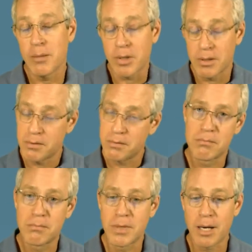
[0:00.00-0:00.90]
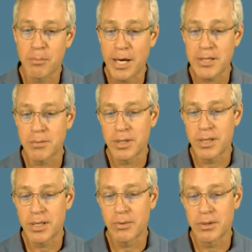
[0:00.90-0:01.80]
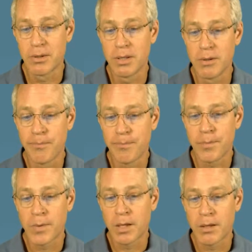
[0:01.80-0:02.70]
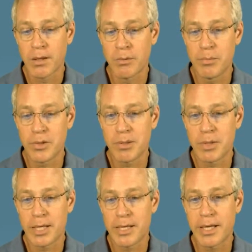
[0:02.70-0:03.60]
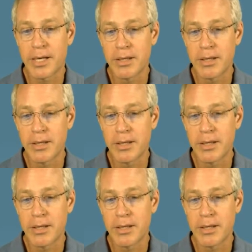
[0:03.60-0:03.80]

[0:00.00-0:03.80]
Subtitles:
but it's not impossible that they would build something like that in.